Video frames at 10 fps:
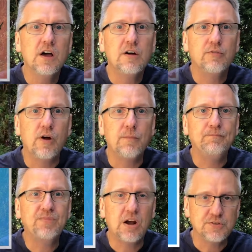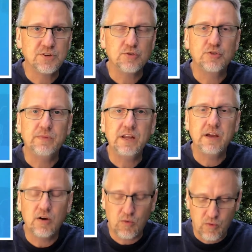from our social
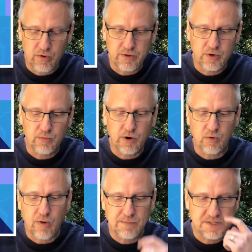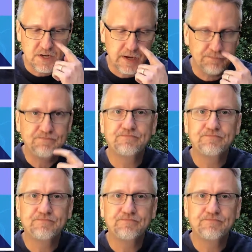media or the Newberg website.